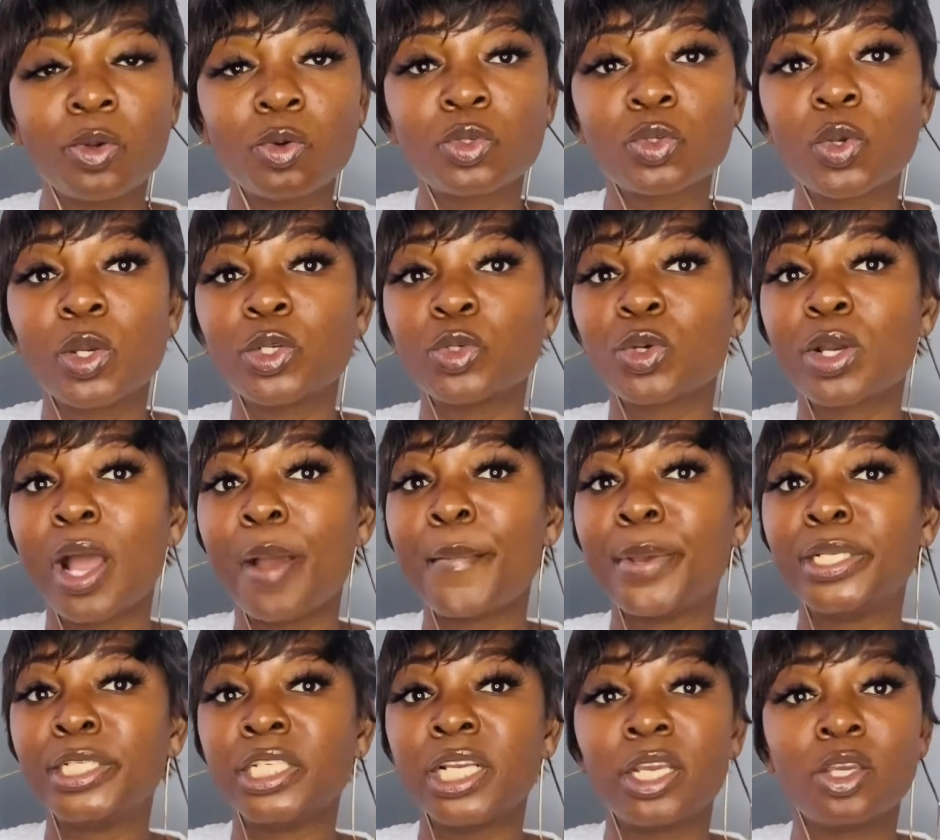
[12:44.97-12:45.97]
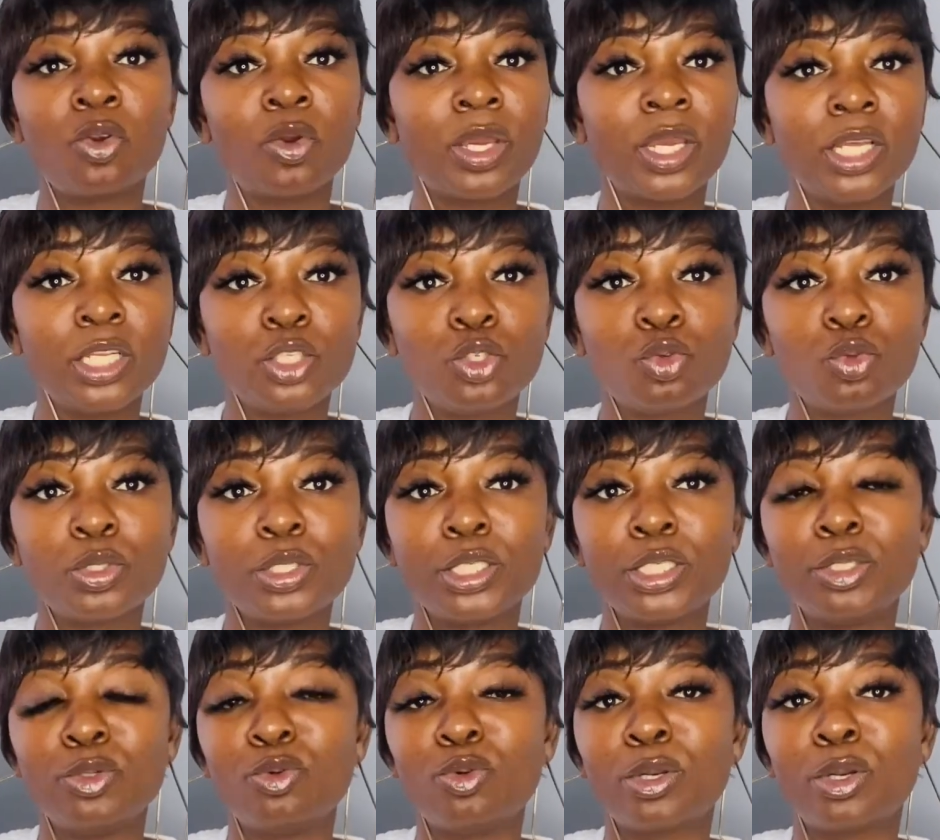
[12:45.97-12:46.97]
who's going to come and check your kids to
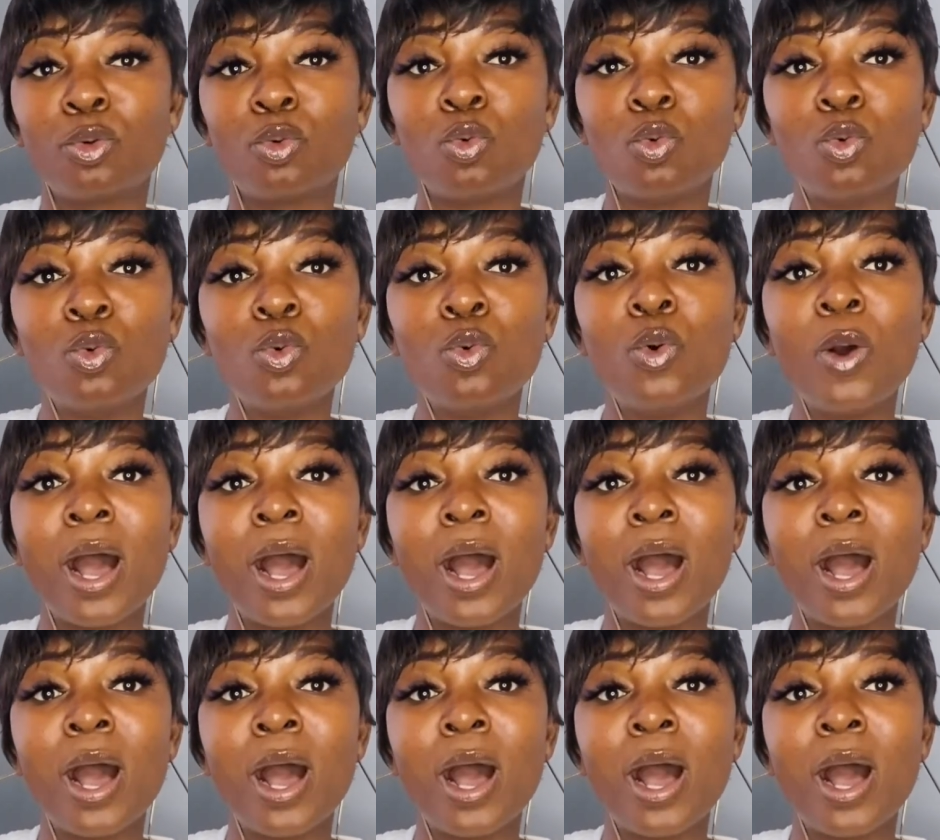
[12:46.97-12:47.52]
see who